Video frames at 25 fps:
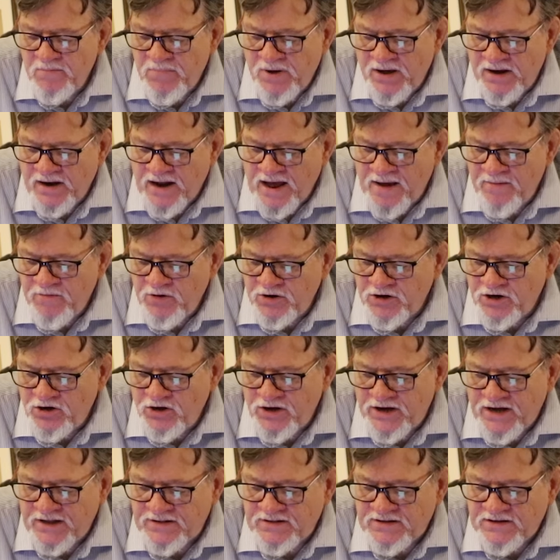but I'm going to
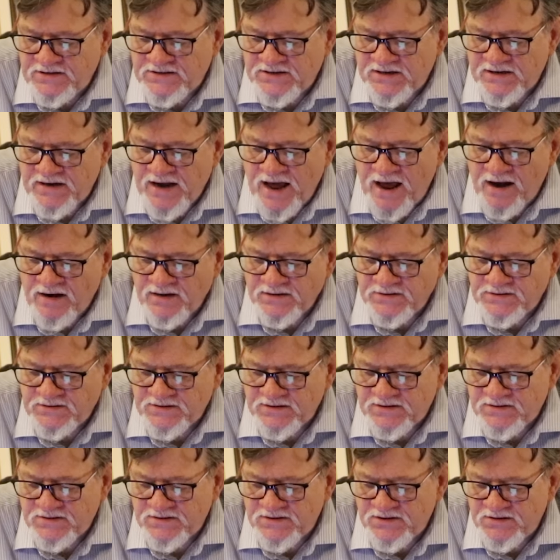look at this
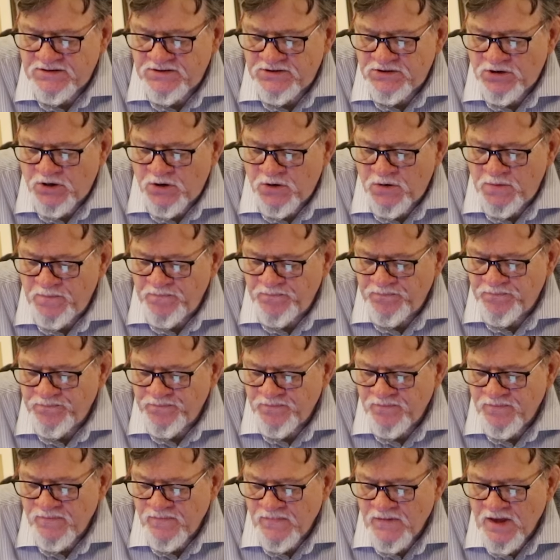analysis. So
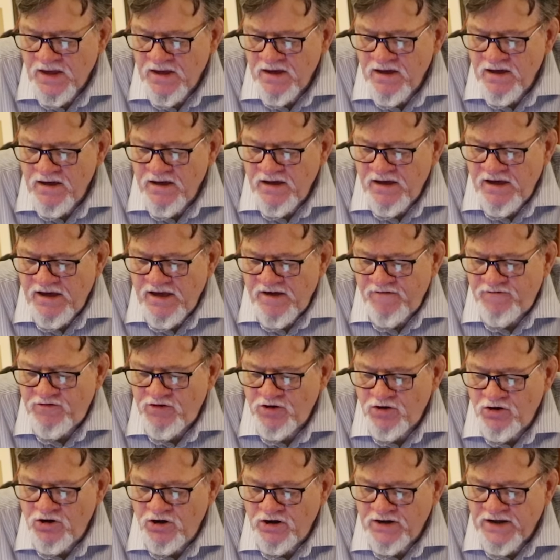if
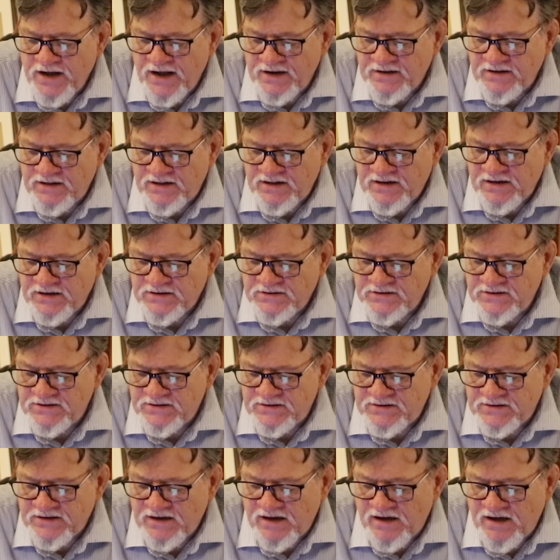you look at
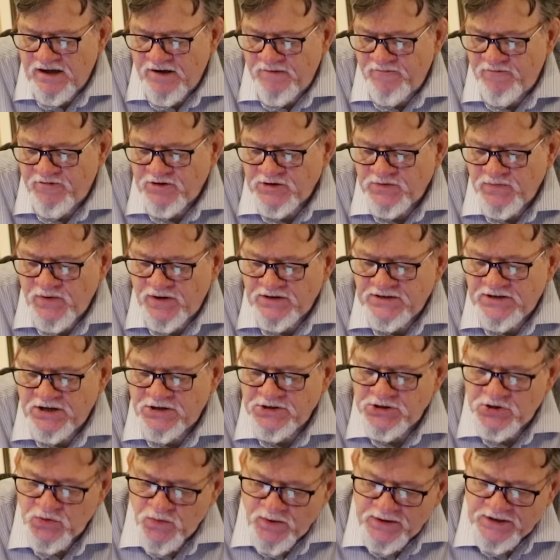this, first of all, it
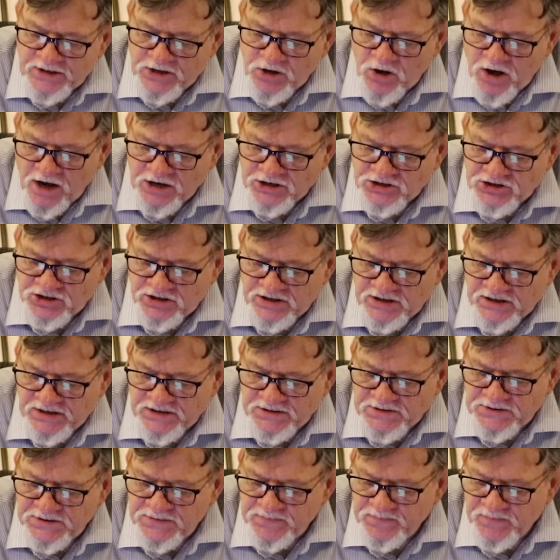tells you what the auction
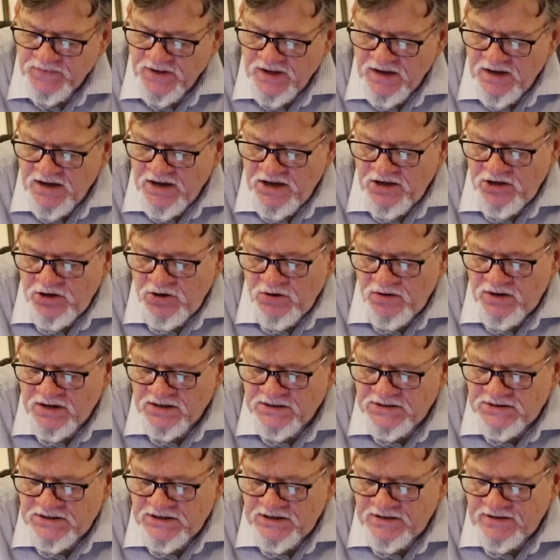is. You
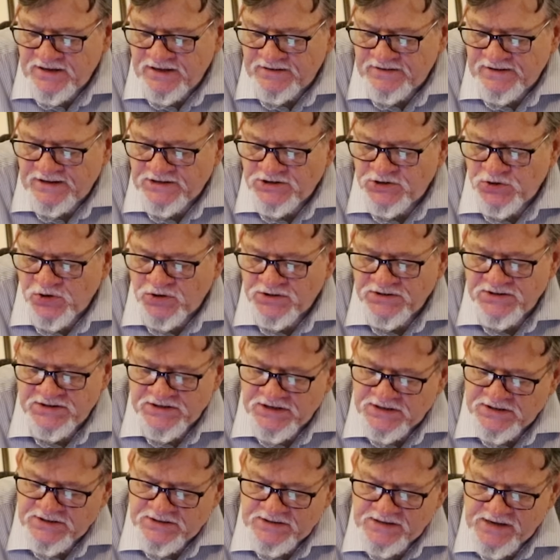can see that they sold
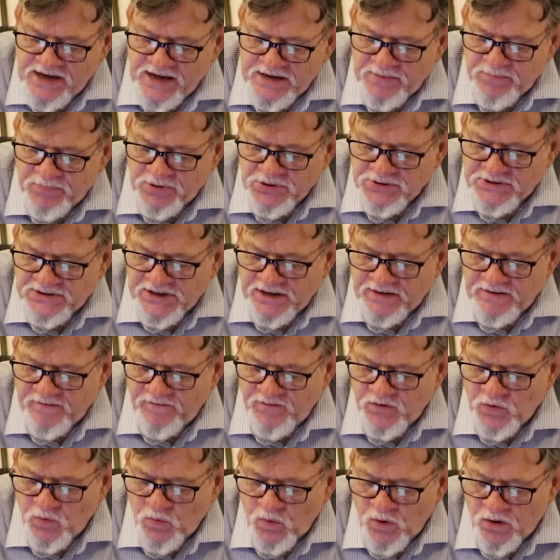68%
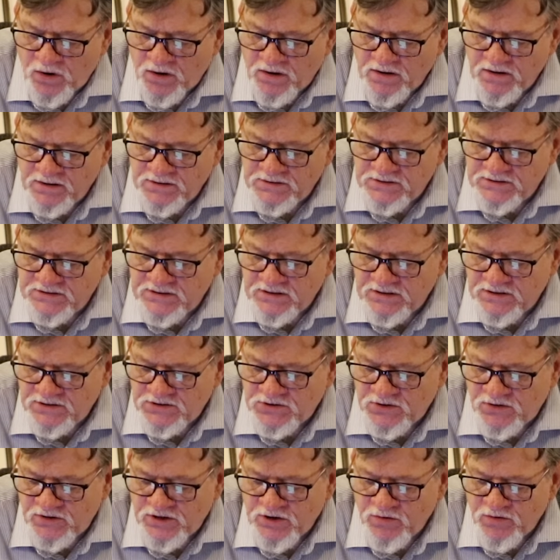of the works.
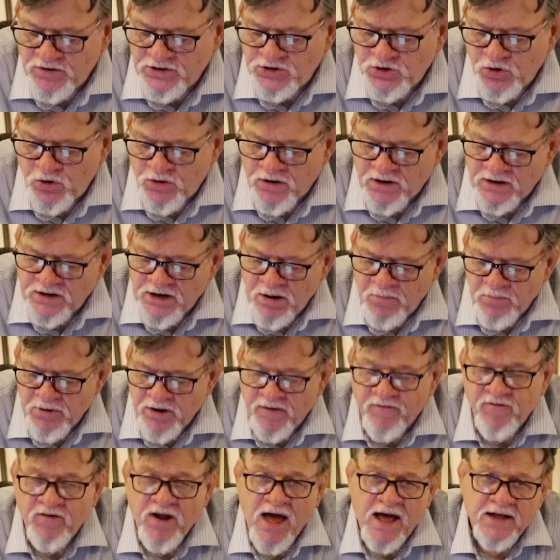So there were a total
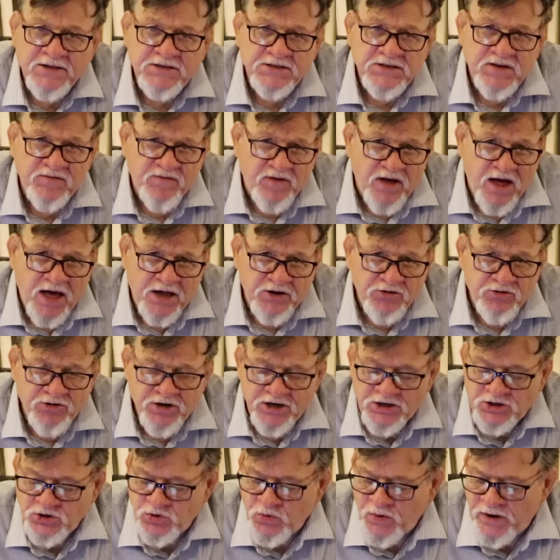number of lots of
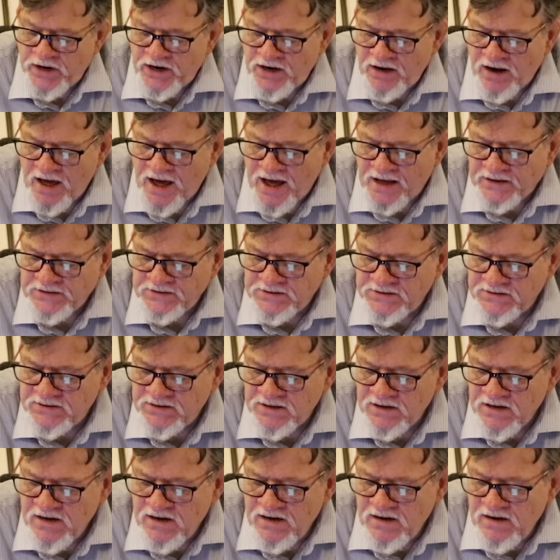120
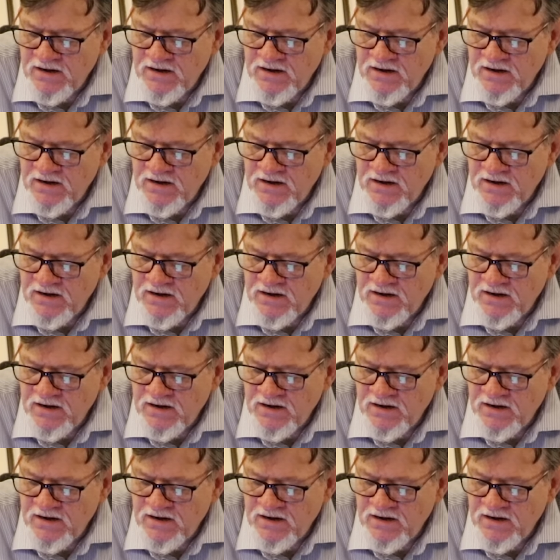lots.